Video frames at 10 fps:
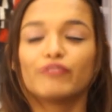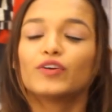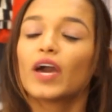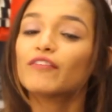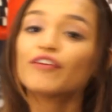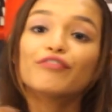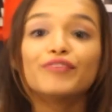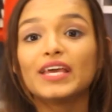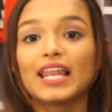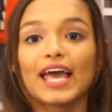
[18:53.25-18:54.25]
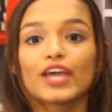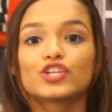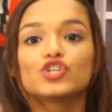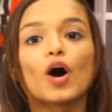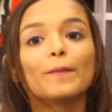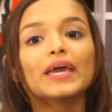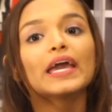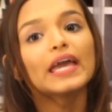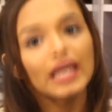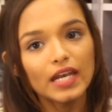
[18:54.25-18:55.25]
if you ever feel like
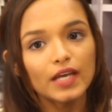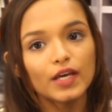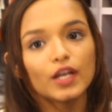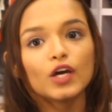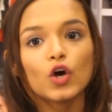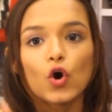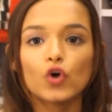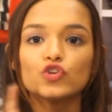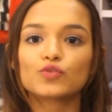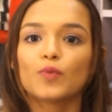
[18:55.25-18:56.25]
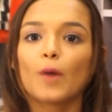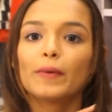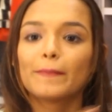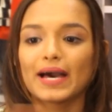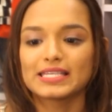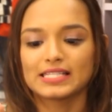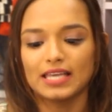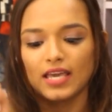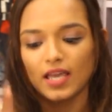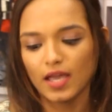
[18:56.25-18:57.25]
shopping Indian, go to Bombay
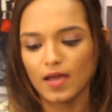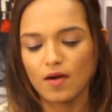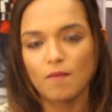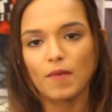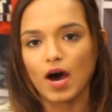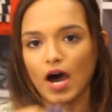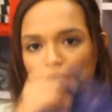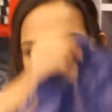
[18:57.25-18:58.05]
Paisley by